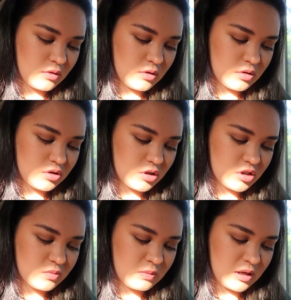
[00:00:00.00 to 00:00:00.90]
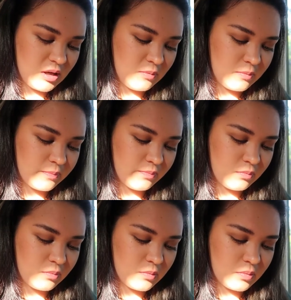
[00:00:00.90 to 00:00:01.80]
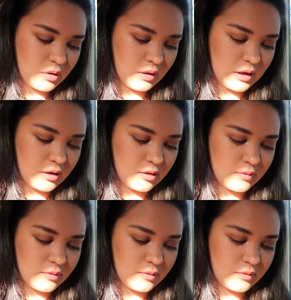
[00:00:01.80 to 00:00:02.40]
Is it just me? But like,